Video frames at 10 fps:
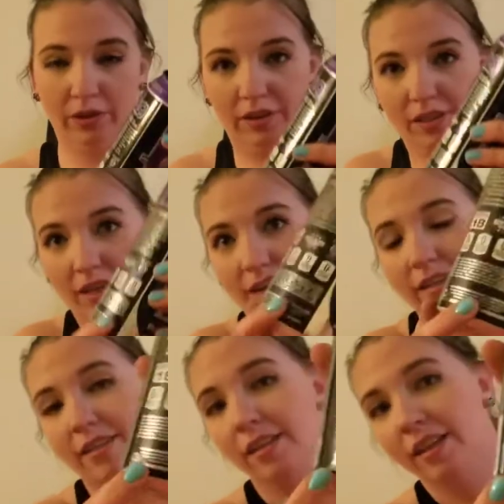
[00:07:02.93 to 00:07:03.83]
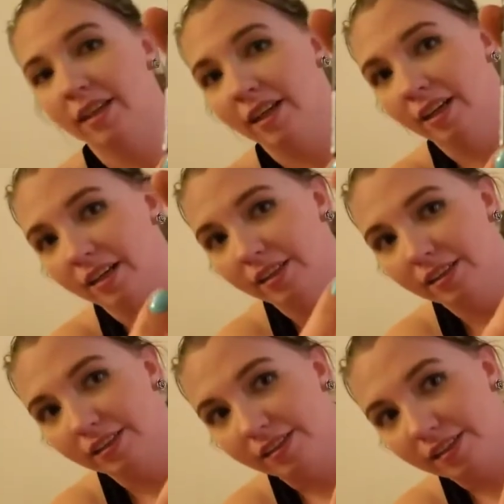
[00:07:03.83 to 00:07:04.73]
Look at this, guys.
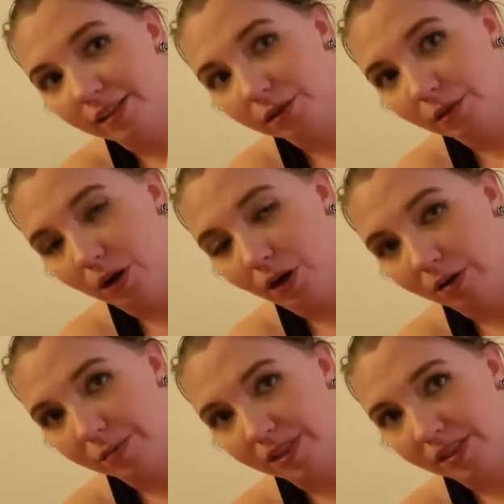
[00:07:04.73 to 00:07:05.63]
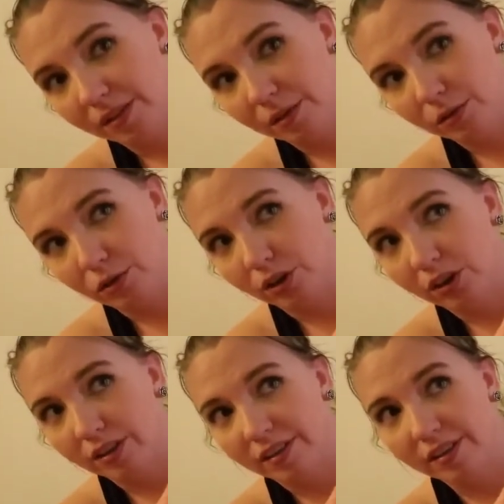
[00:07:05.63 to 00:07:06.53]
0 carbs, 0
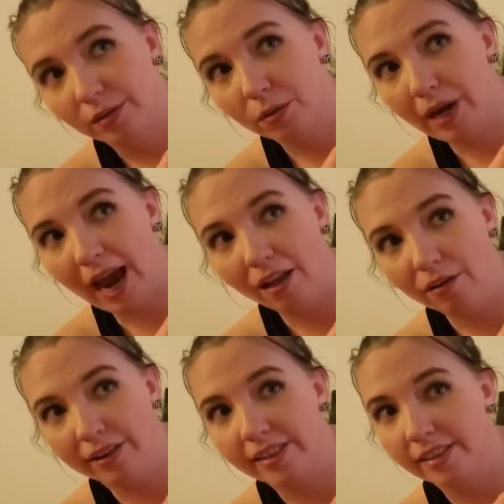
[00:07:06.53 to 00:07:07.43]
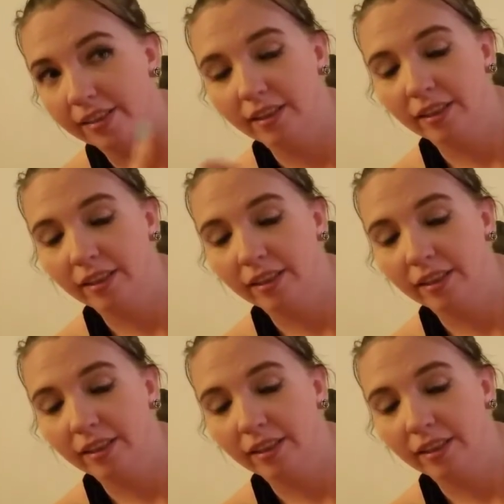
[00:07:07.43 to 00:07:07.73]
sugar, 0 calories.